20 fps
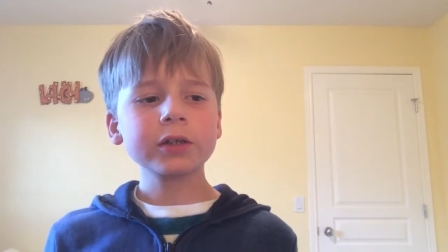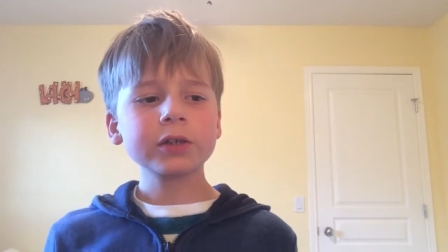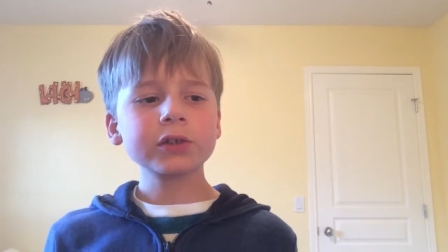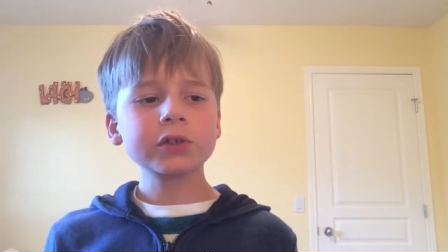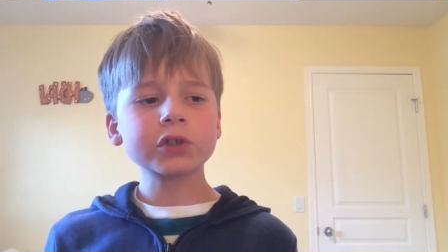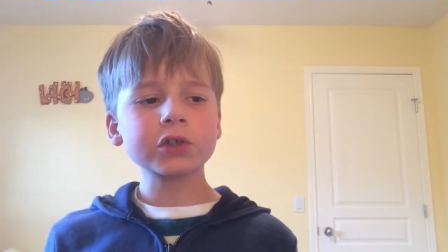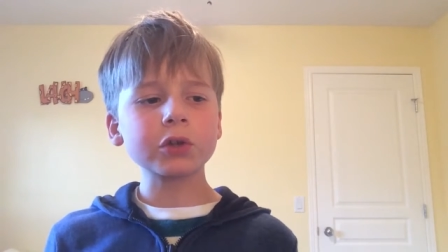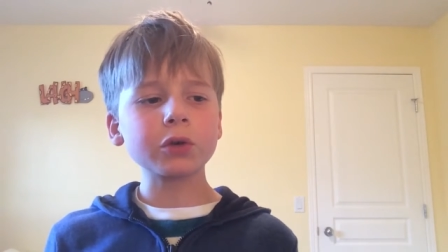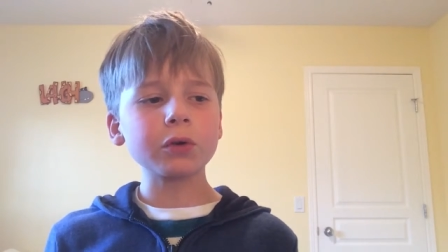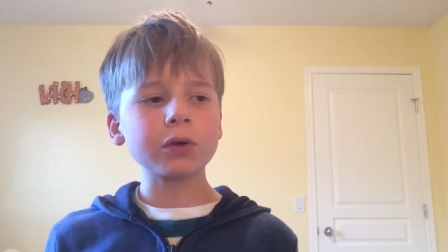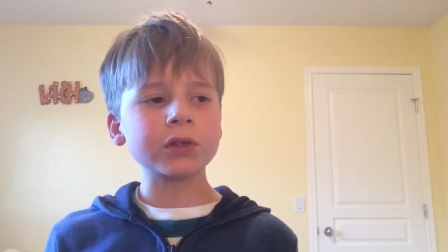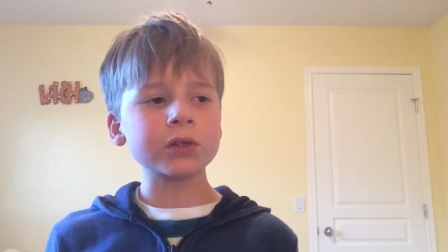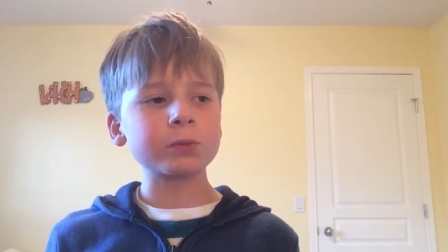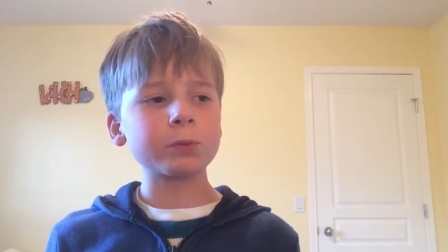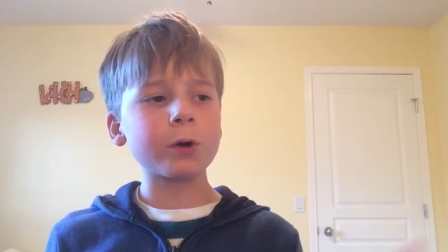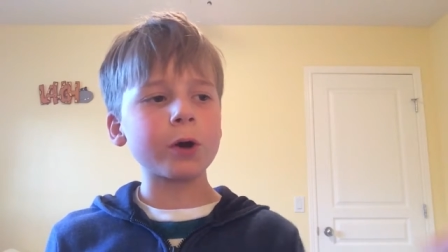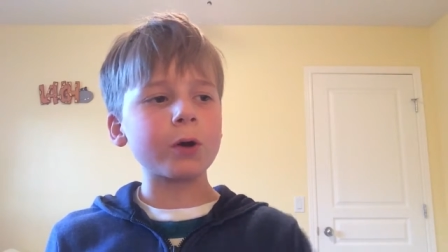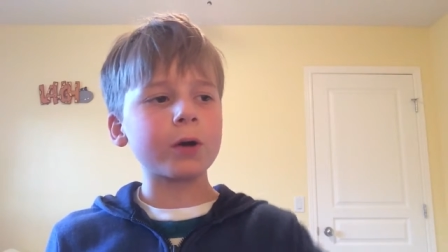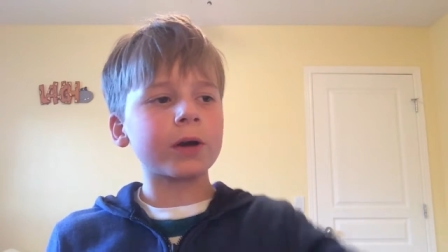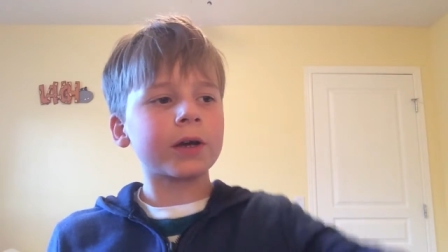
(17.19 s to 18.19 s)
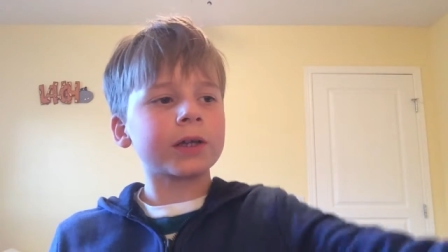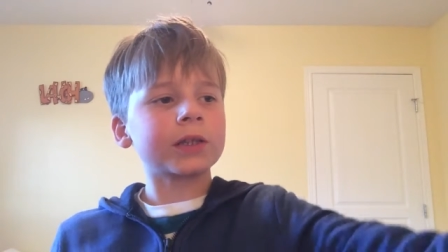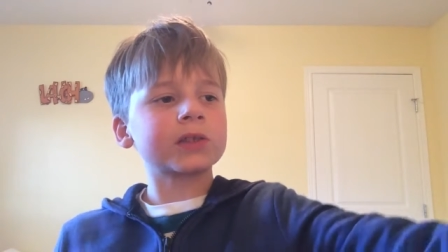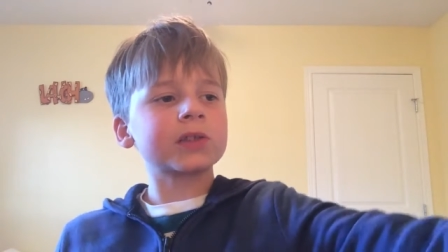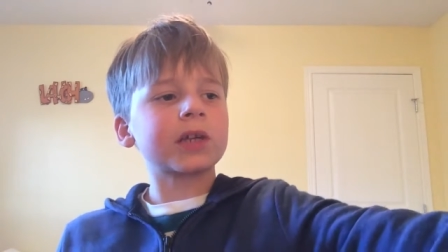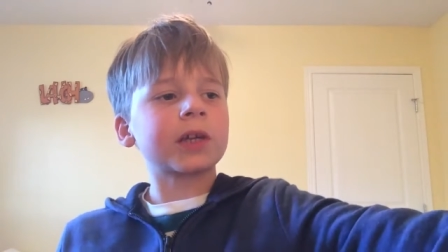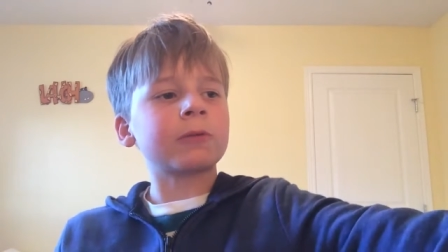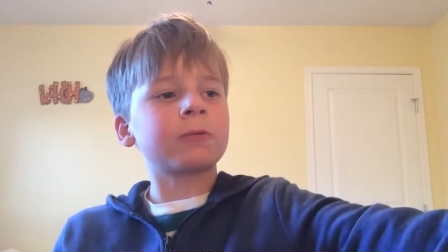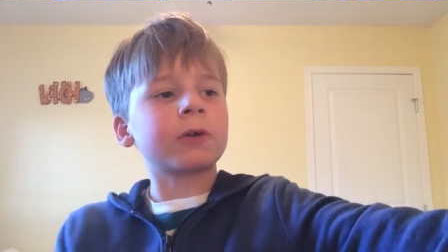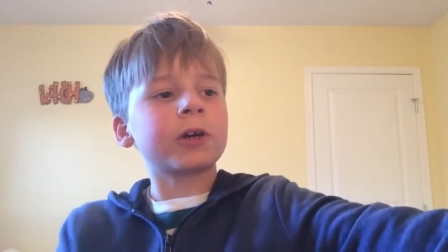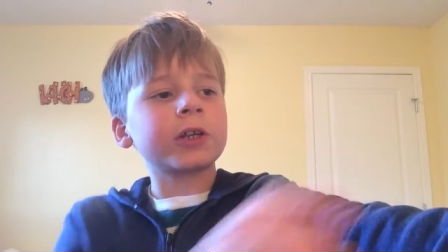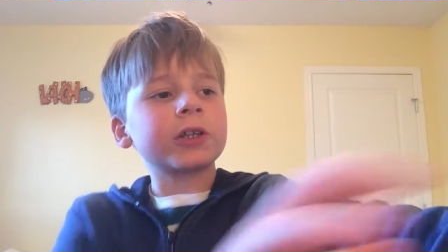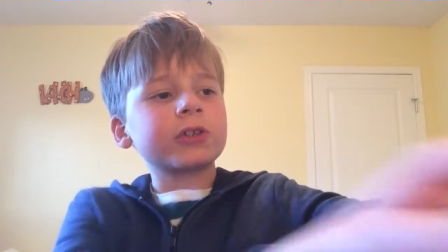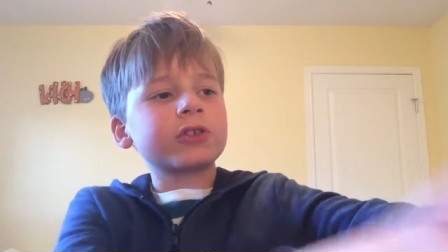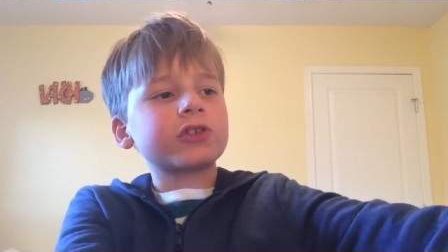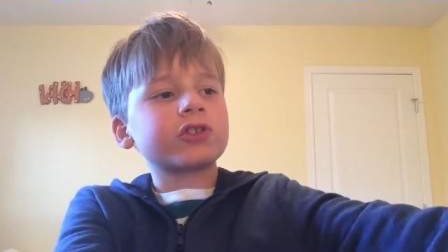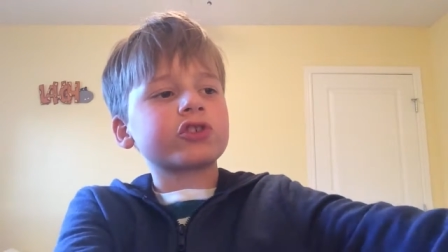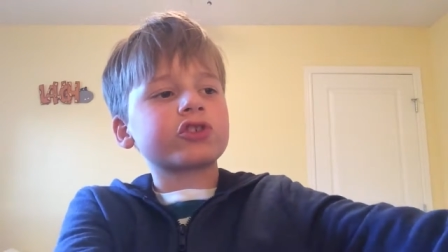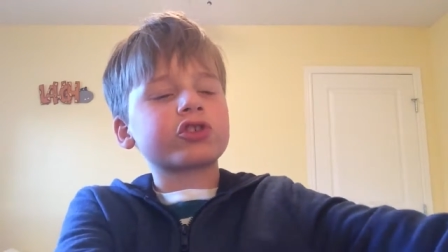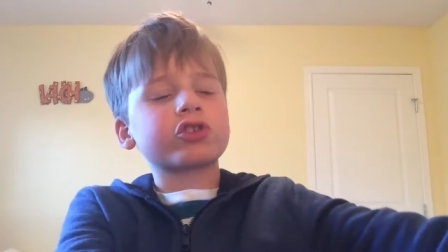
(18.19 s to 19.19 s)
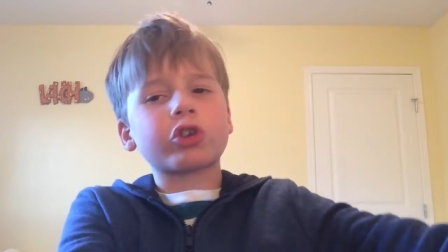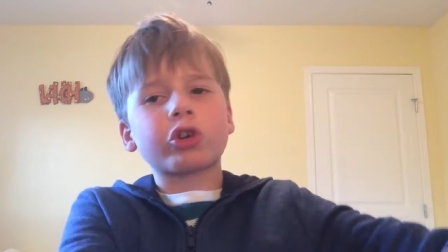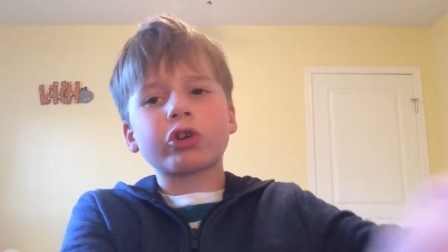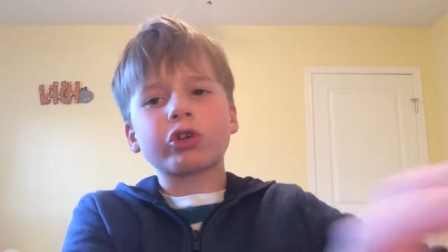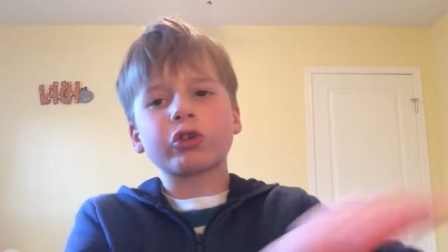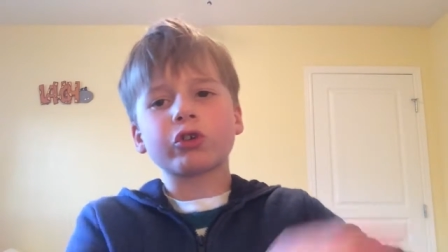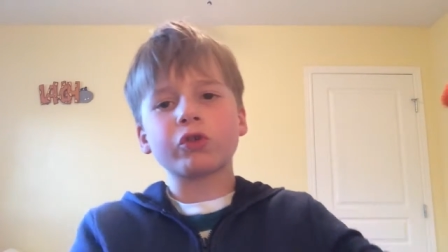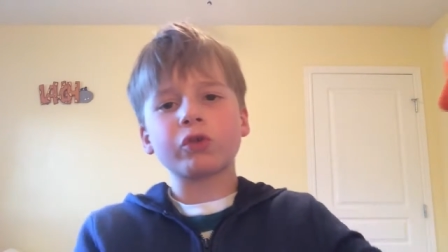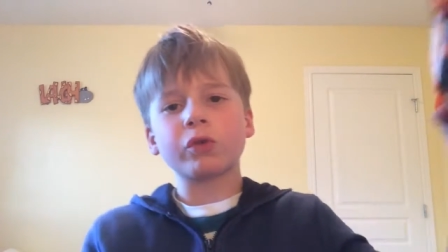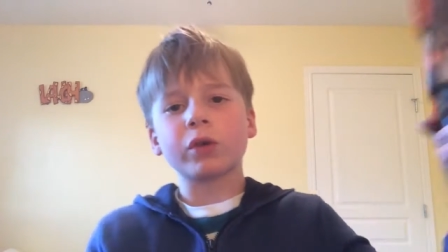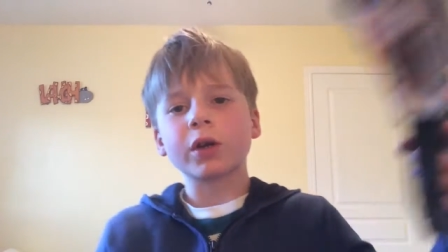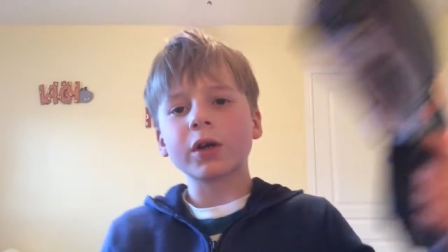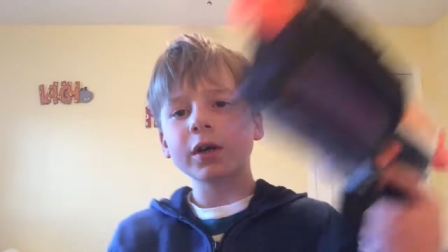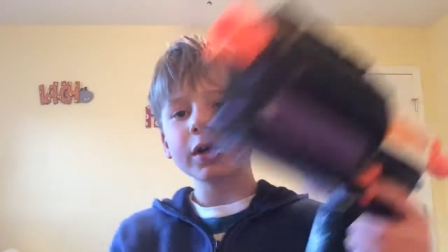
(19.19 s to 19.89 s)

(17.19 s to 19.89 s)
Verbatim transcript: So as well as, I wanted to show you